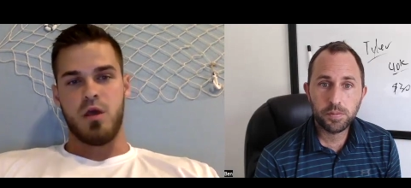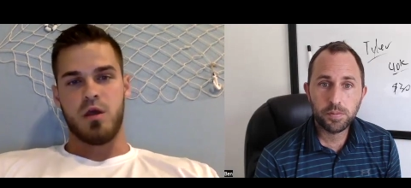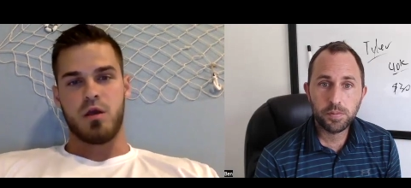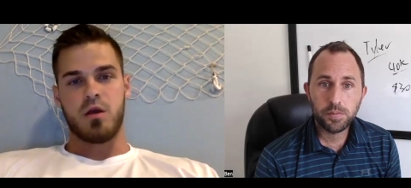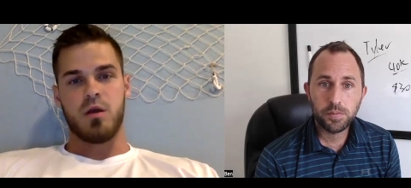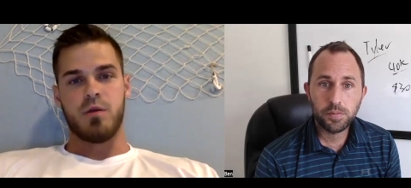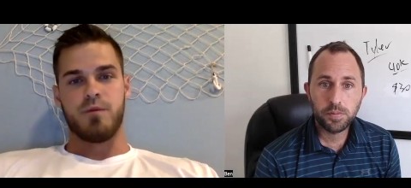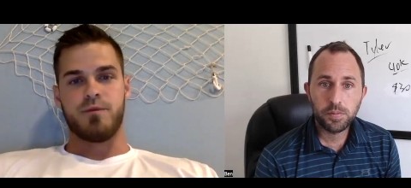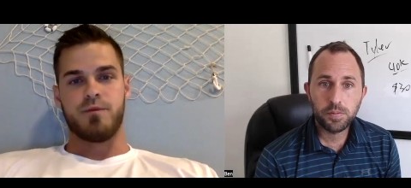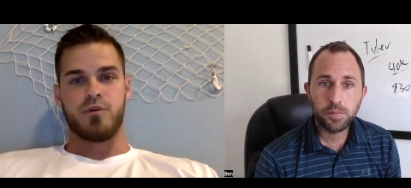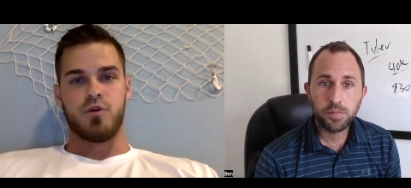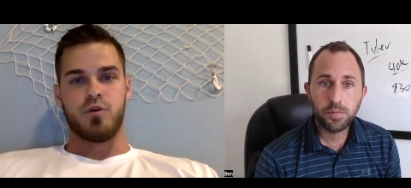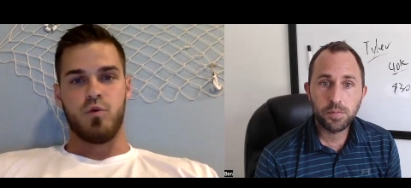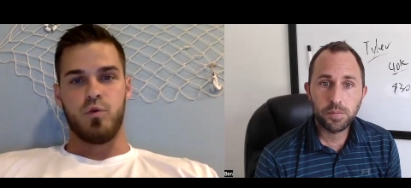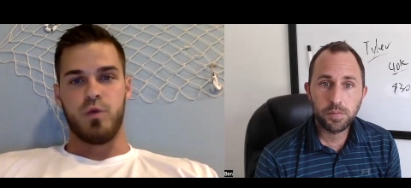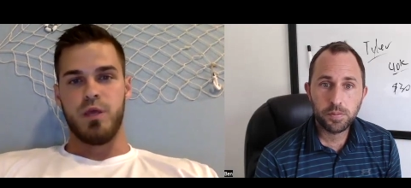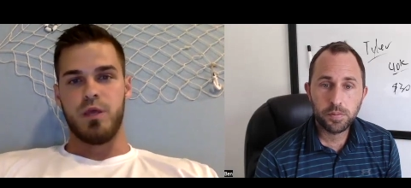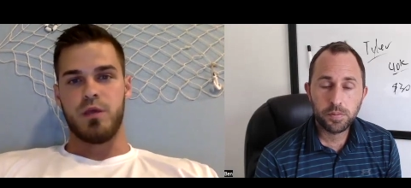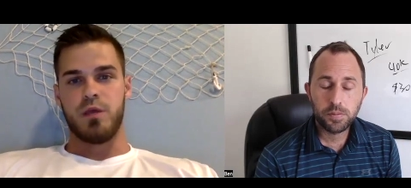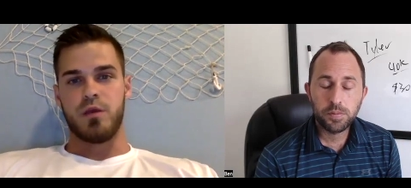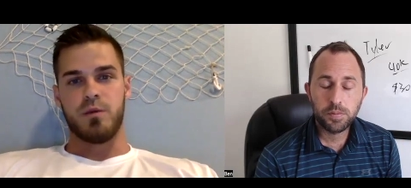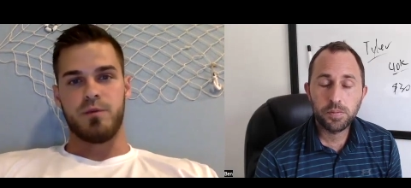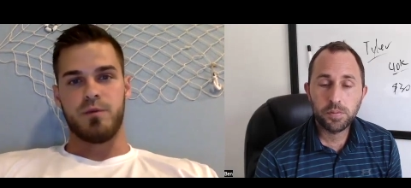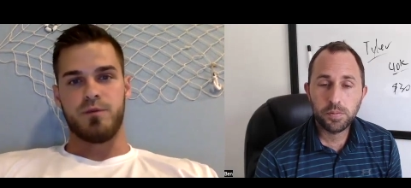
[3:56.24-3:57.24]
Speaker 1: come for a
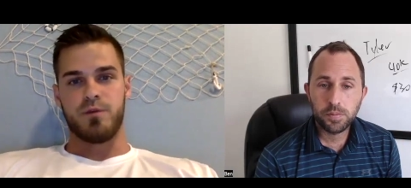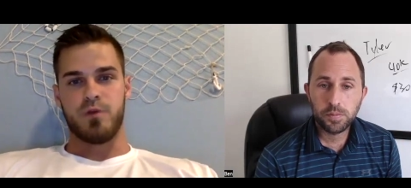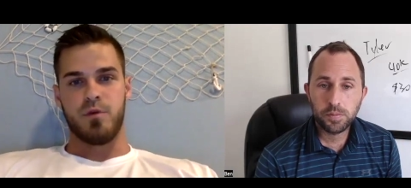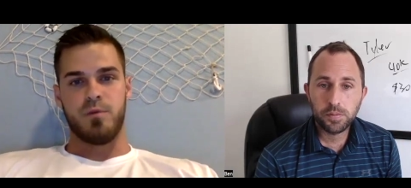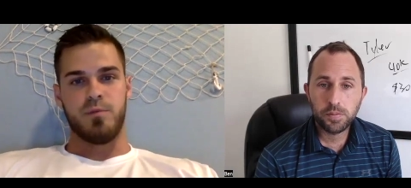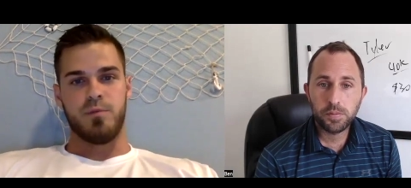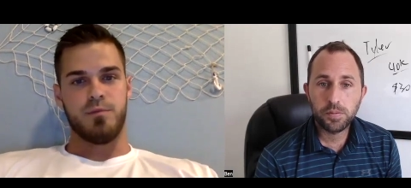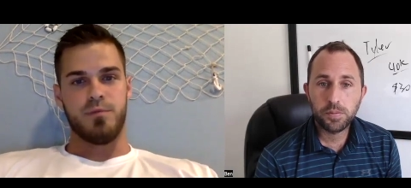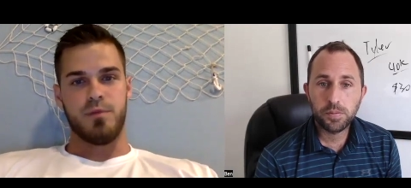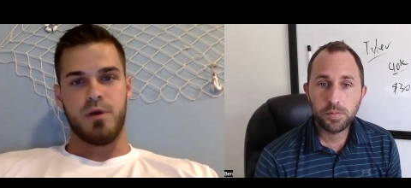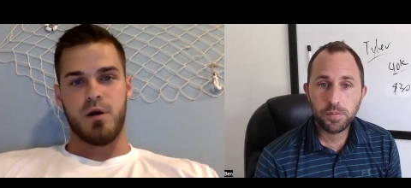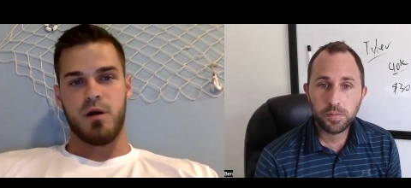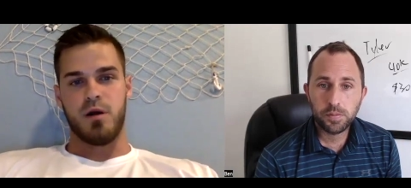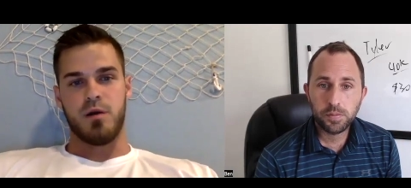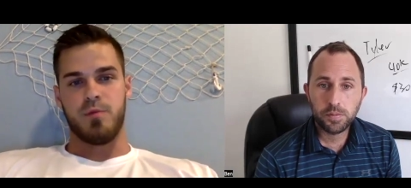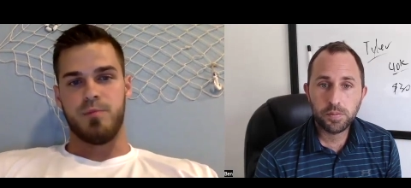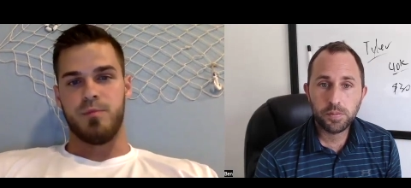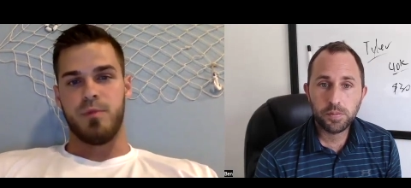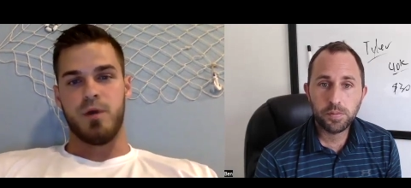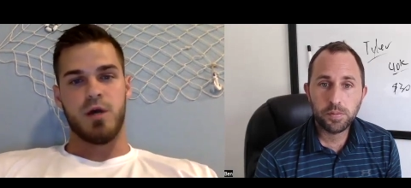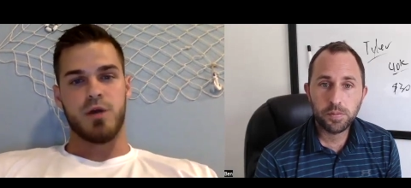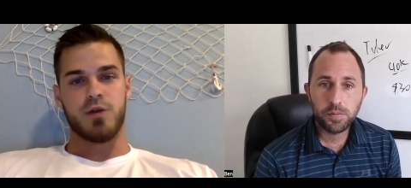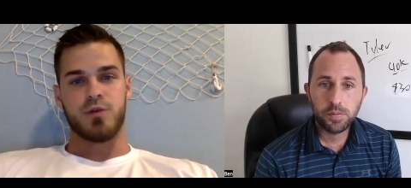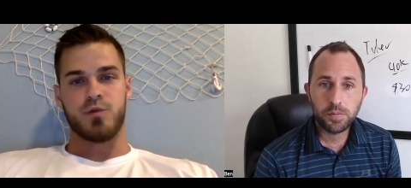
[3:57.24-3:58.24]
week, come for a
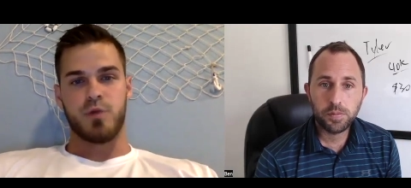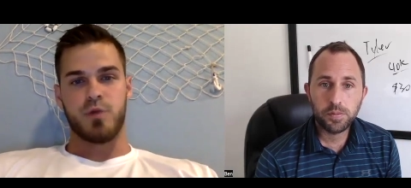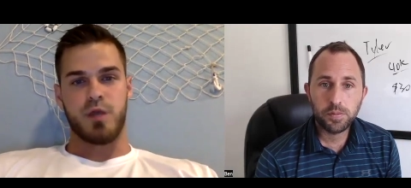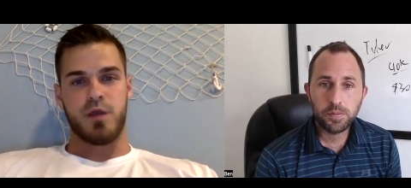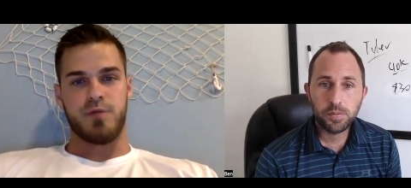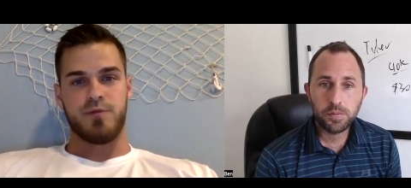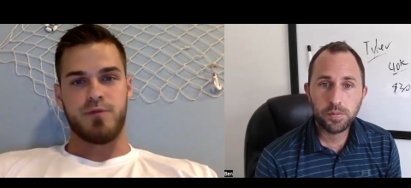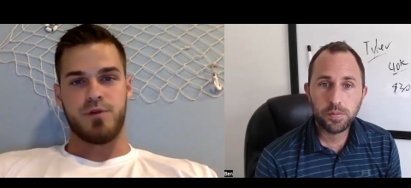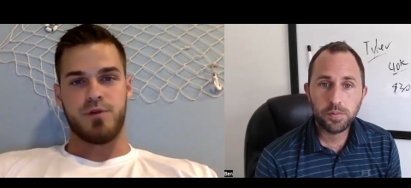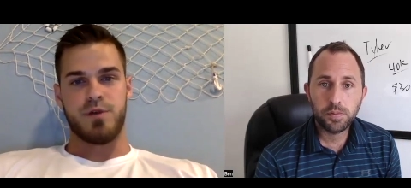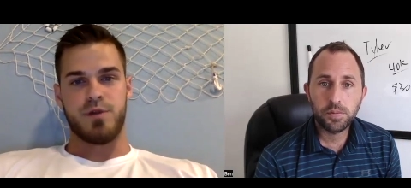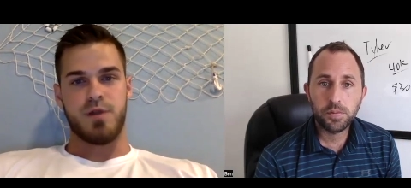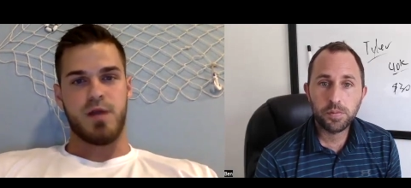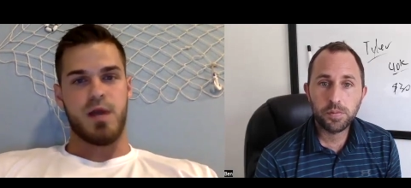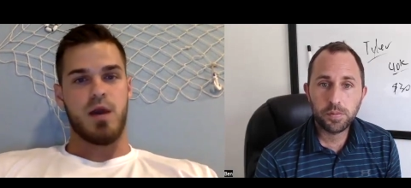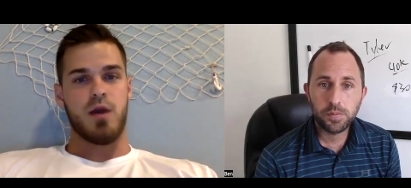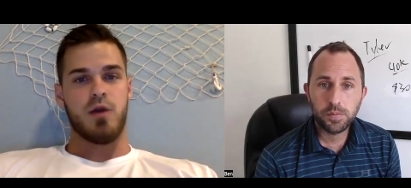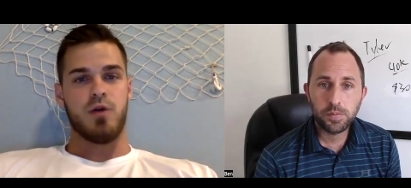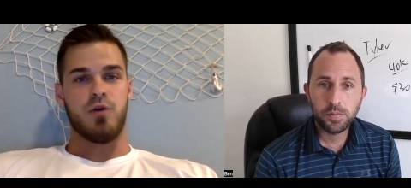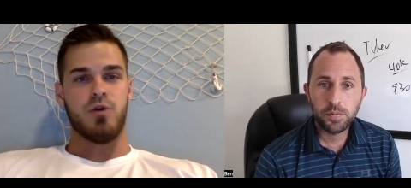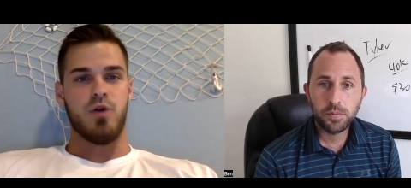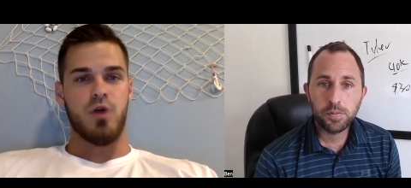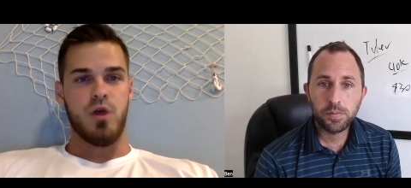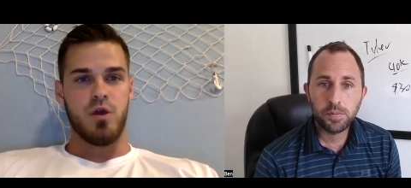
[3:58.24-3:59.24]
month, whatever.
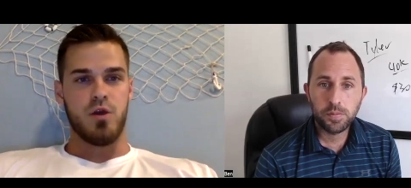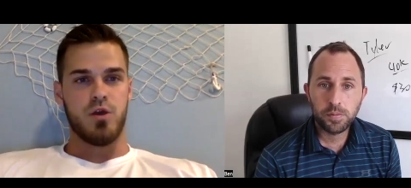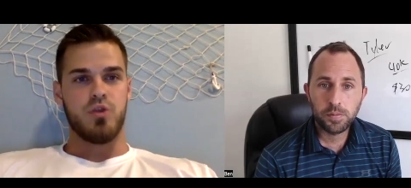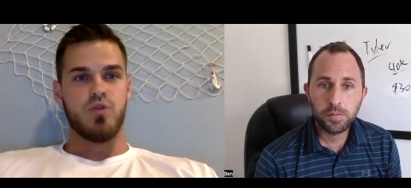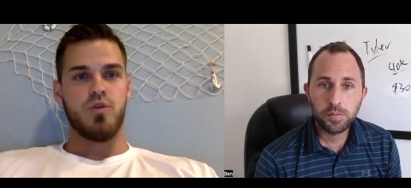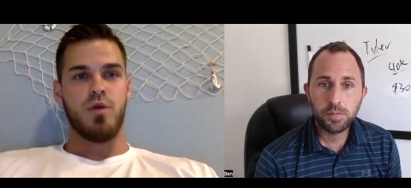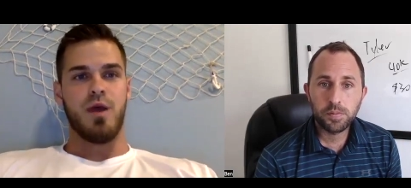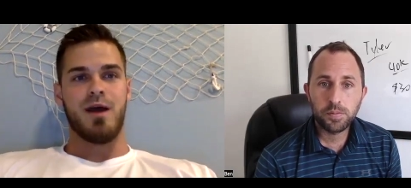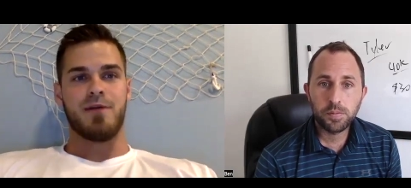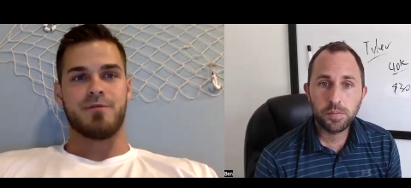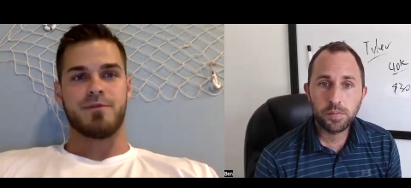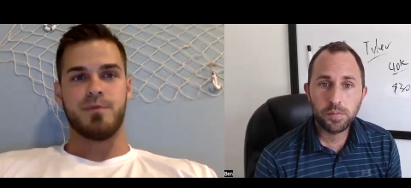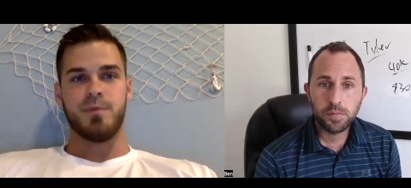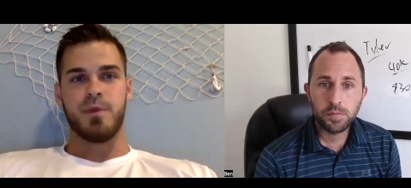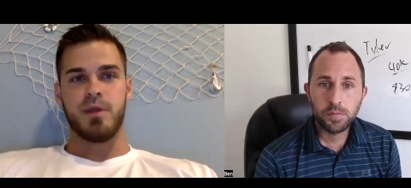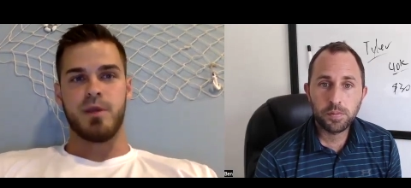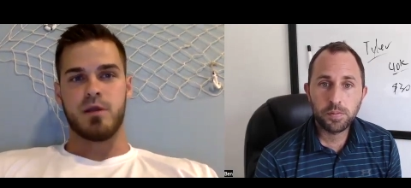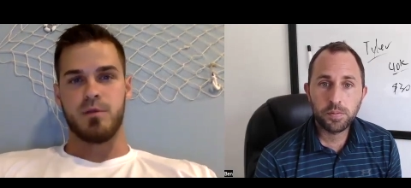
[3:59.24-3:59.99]
Now you have to be